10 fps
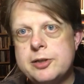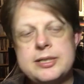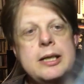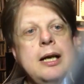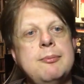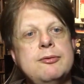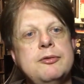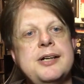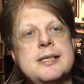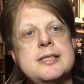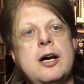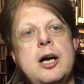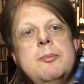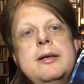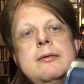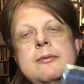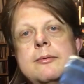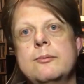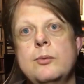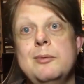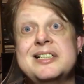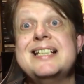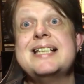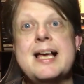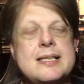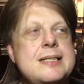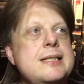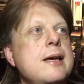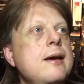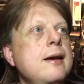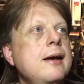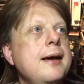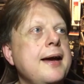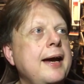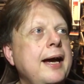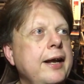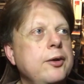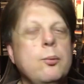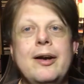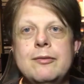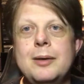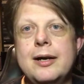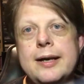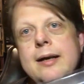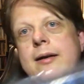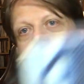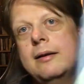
Music Club for the first time when it was cassettes. And one of my